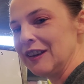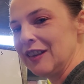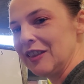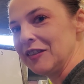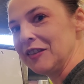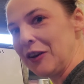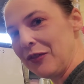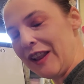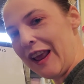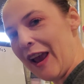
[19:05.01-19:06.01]
the stuff
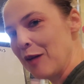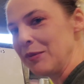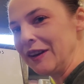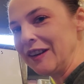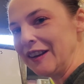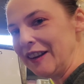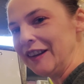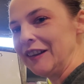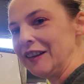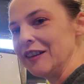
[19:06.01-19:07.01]
that happened in
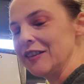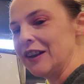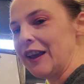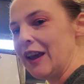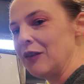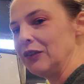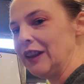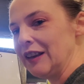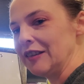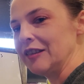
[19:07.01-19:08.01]
Italy is going to have
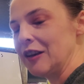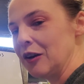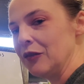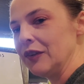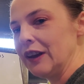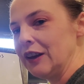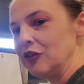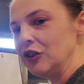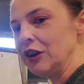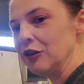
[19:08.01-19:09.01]
less of a
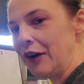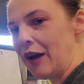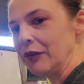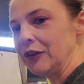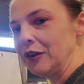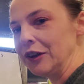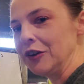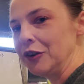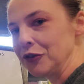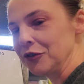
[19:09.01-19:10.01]
geographical and
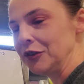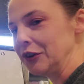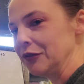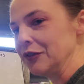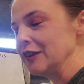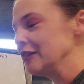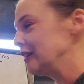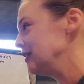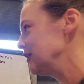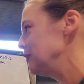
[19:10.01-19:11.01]
cultural difference.
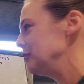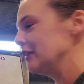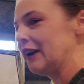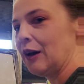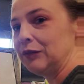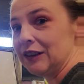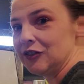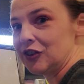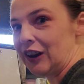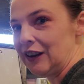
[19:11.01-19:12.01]
And so you're going to have less
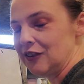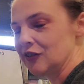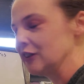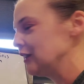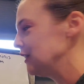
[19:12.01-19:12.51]
change.